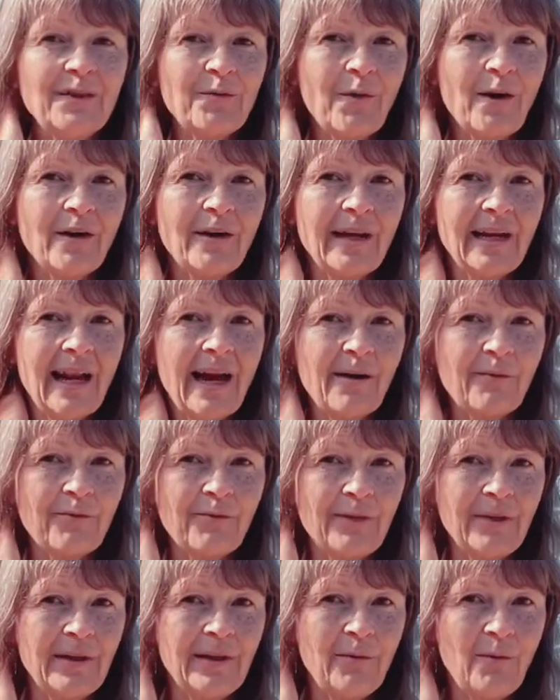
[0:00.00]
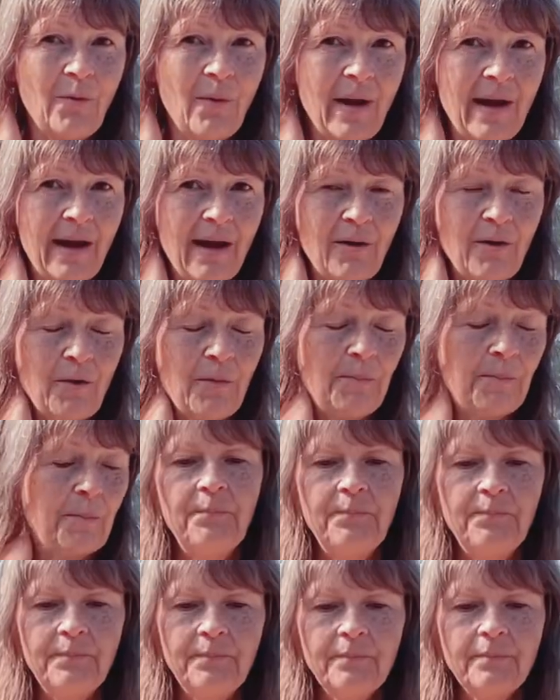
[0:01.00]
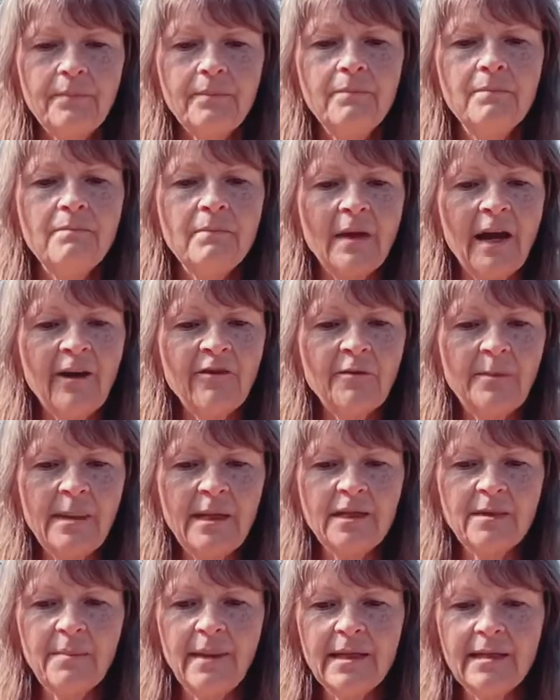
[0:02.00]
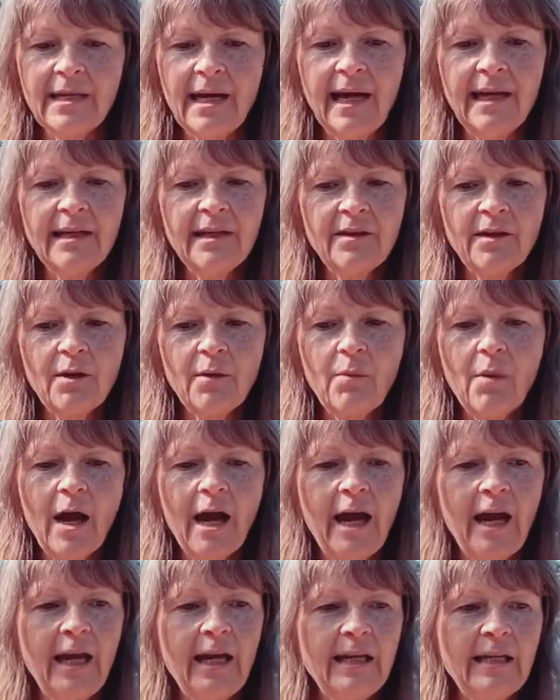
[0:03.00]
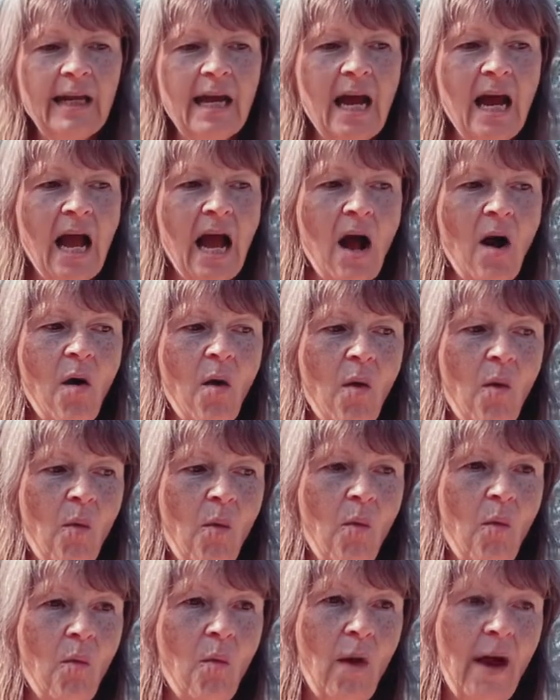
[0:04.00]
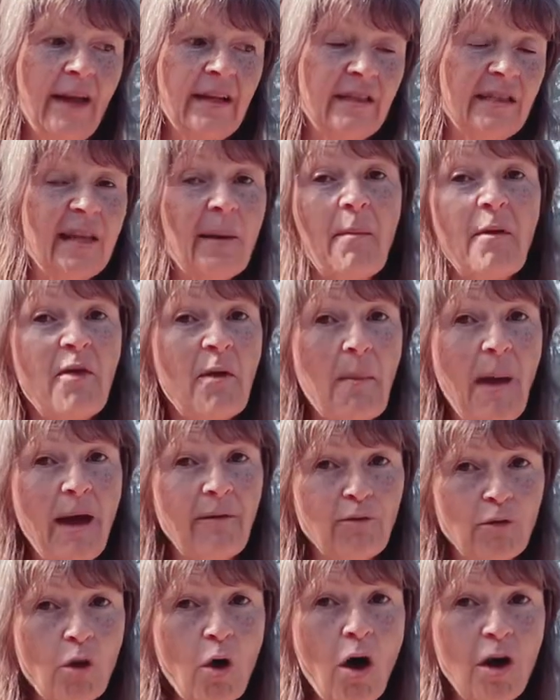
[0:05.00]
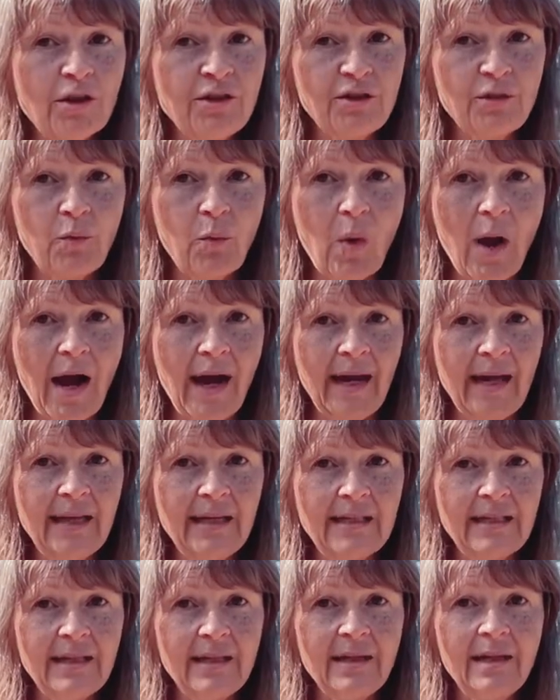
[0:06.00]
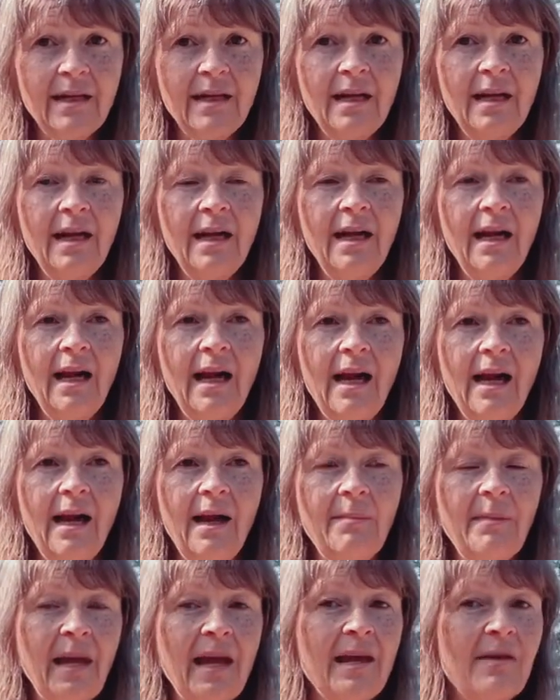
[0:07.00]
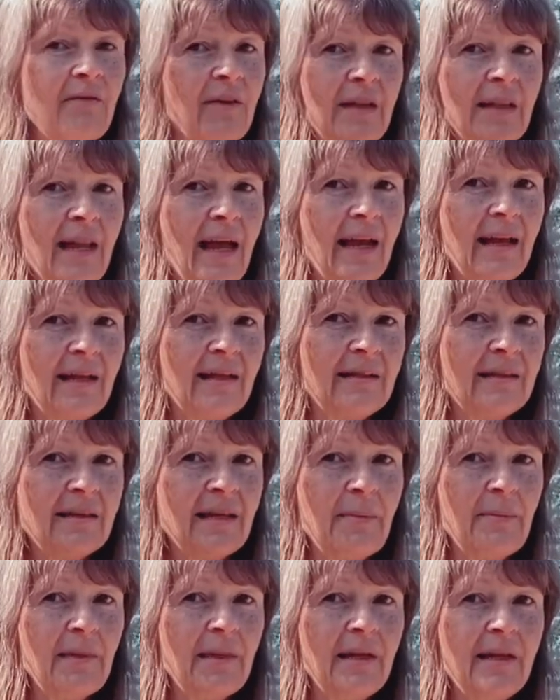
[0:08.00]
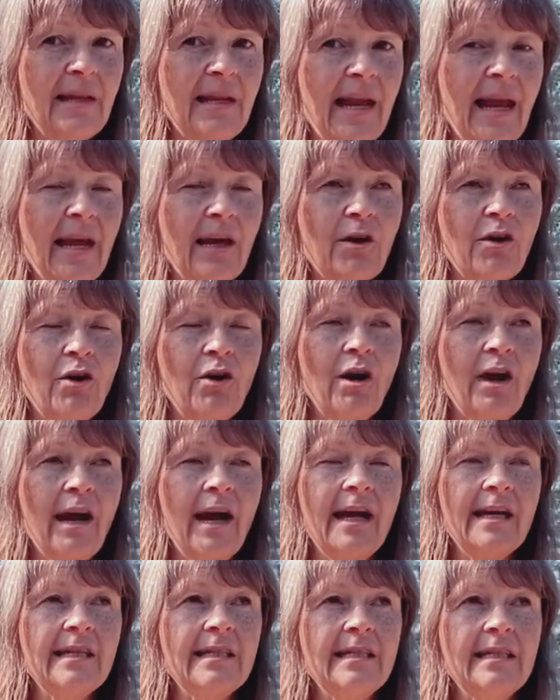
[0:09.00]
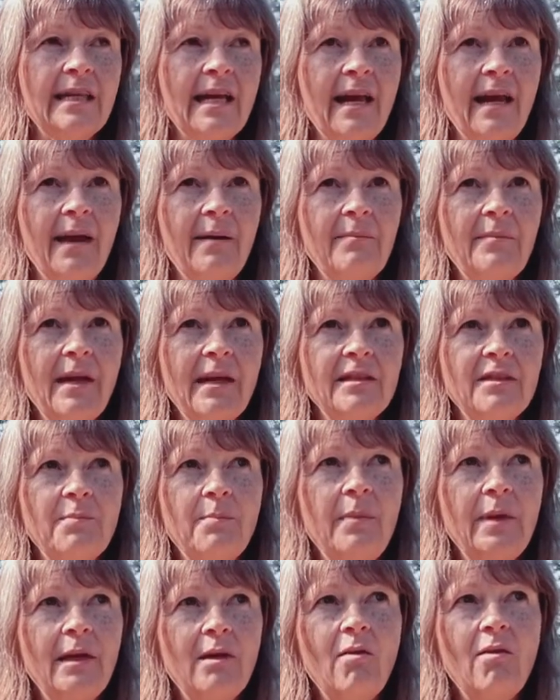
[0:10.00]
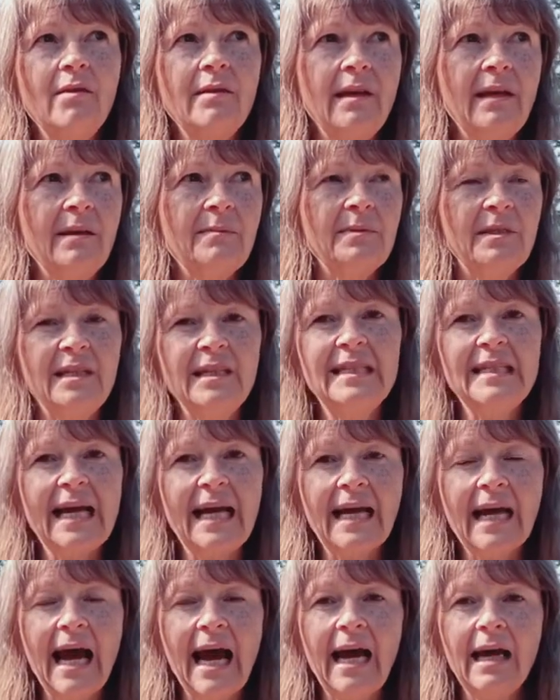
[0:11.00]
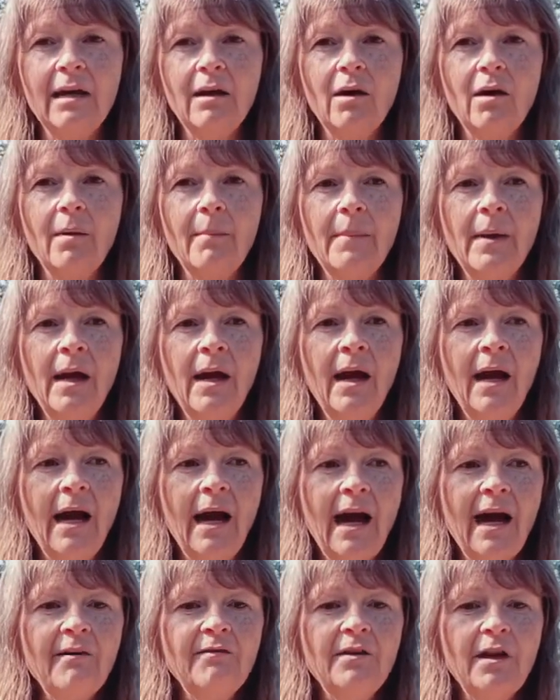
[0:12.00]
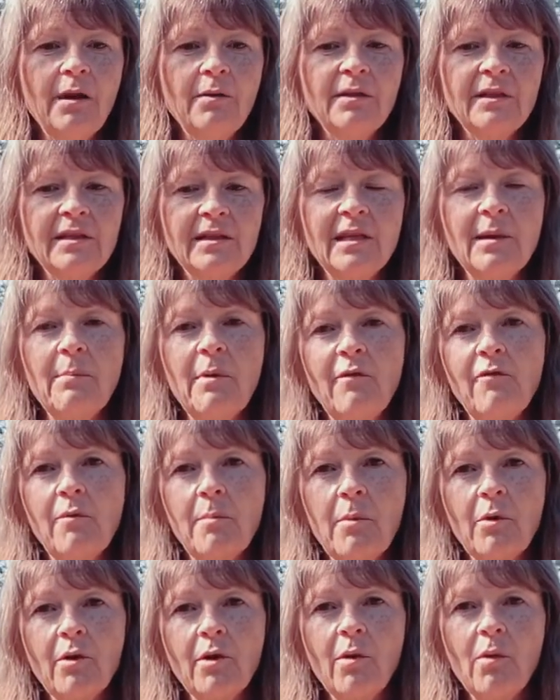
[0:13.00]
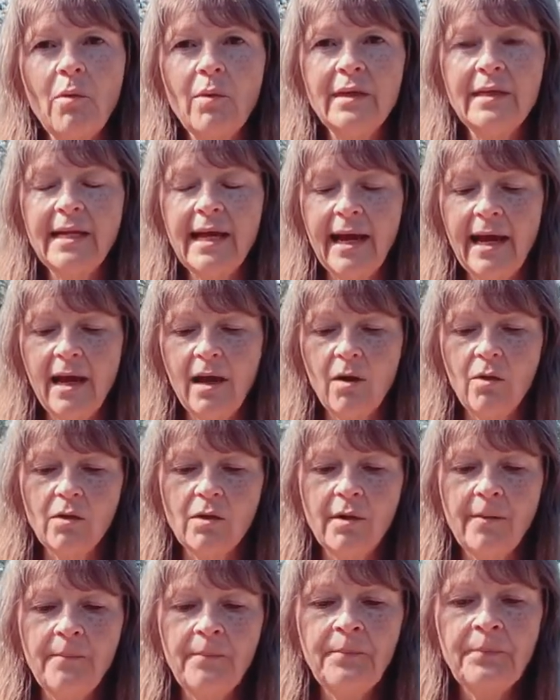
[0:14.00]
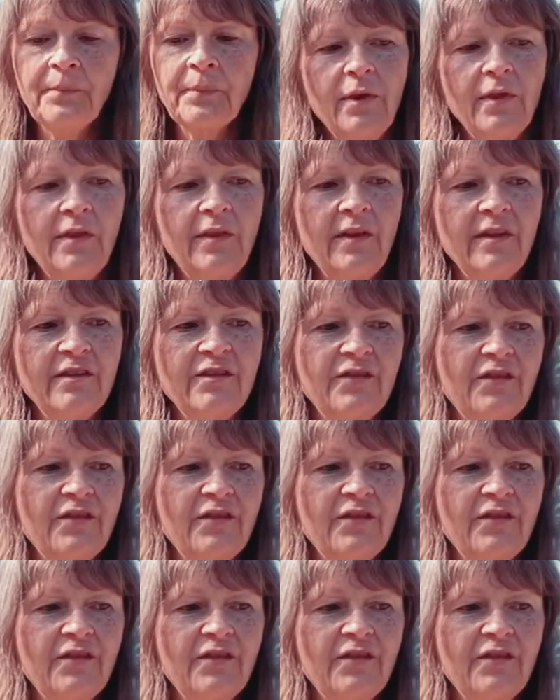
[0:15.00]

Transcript: working out really well. Everybody's maintaining their weight, and some of them have lost weight. Even like some of the neck crest that's been on them since I got them, I've noticed some of them are going down with this